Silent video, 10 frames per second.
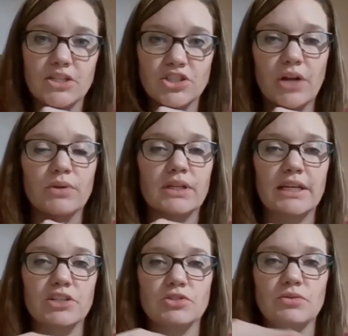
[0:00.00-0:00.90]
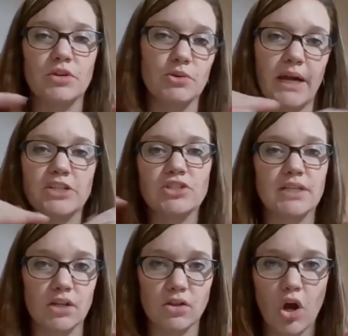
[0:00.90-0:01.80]
Generally, you might just
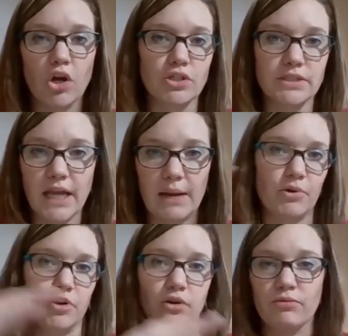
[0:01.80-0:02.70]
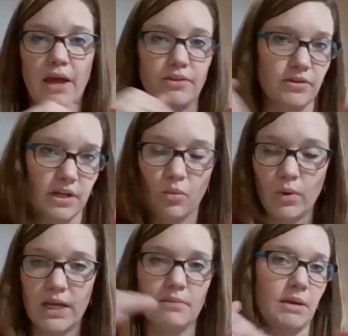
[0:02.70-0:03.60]
need a longer taper rather than a
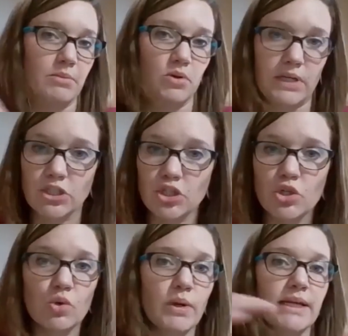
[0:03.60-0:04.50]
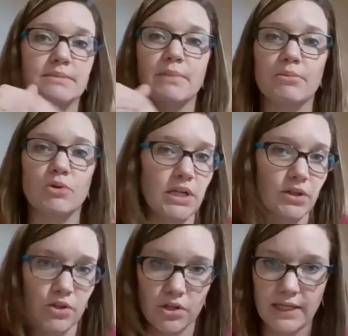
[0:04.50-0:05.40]
week. Maybe you need 2 weeks, maybe you
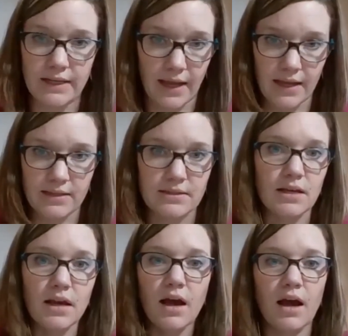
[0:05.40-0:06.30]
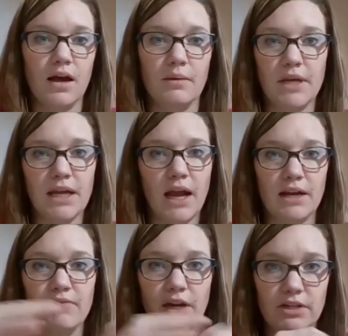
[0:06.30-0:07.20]
need 30 days. It kind
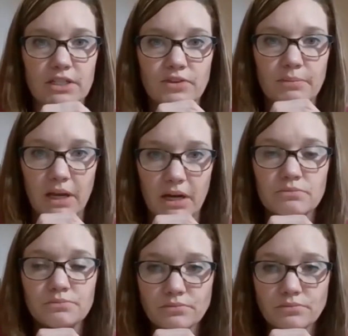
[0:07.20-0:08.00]
of varies from there.